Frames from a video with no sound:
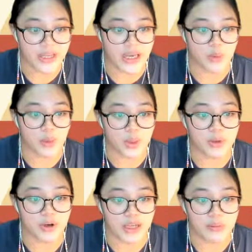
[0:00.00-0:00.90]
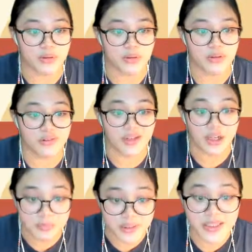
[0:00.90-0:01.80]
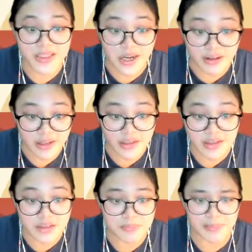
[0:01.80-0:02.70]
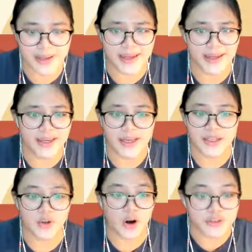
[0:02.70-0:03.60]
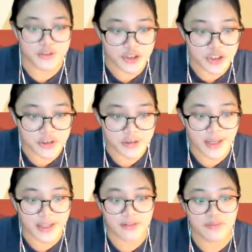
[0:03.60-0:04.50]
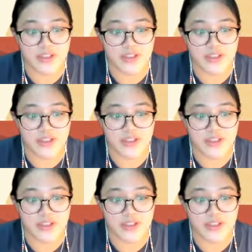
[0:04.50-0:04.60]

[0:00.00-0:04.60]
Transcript: And when we are able to develop these areas by talking to children,